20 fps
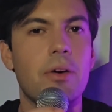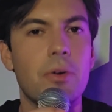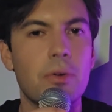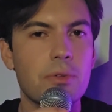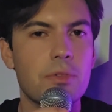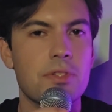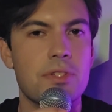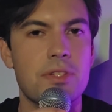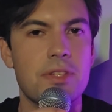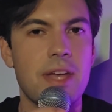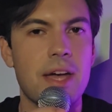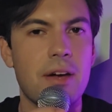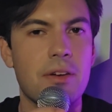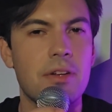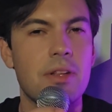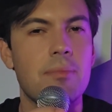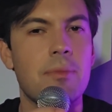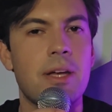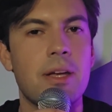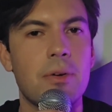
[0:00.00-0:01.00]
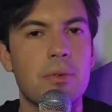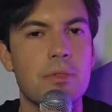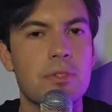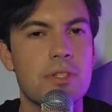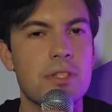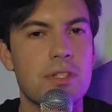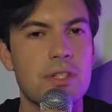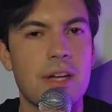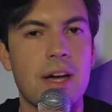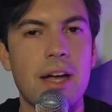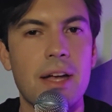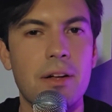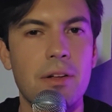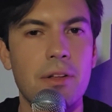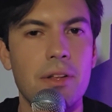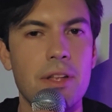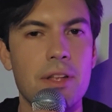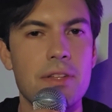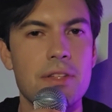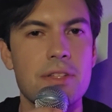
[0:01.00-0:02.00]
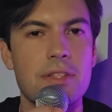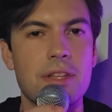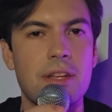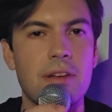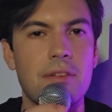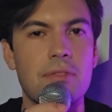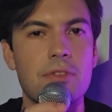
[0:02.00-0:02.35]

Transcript: own sound and my own style instead